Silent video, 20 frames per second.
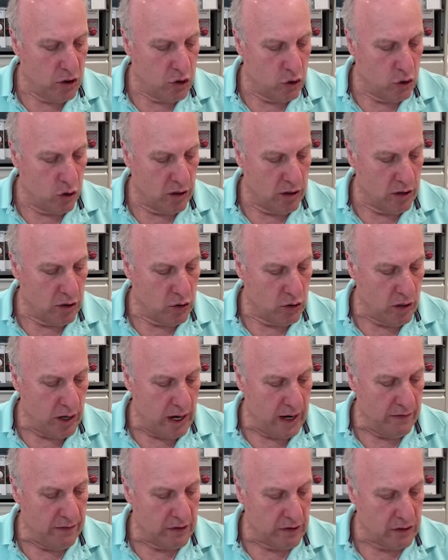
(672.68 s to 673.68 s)
Jordan
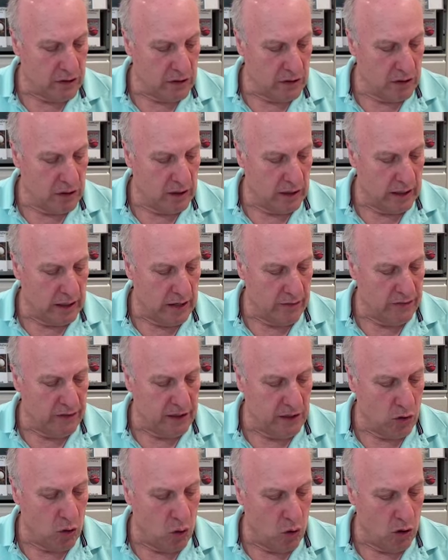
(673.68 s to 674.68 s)
Travis, the
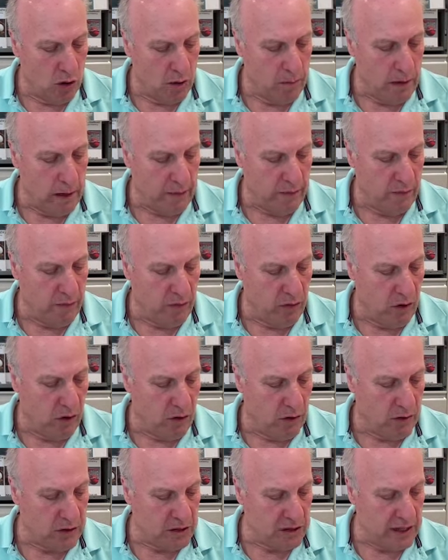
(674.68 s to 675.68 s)
gifted quarterback from
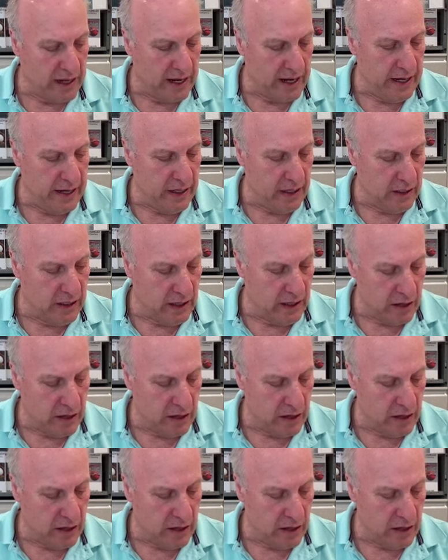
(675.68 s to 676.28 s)
Florida State.